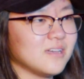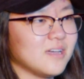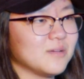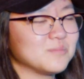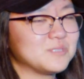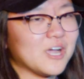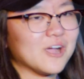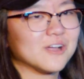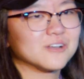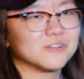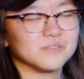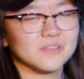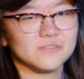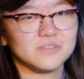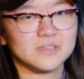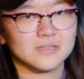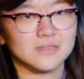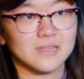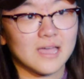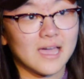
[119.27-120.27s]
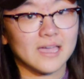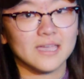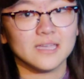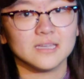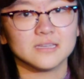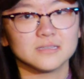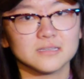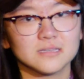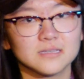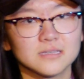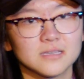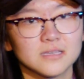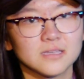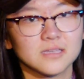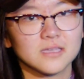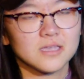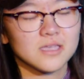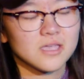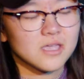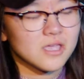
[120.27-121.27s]
I'm tired of living a lie.
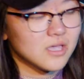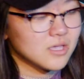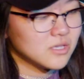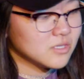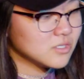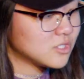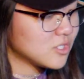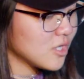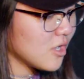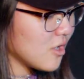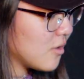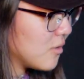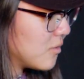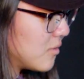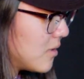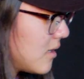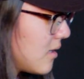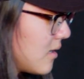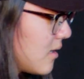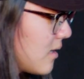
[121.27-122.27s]
So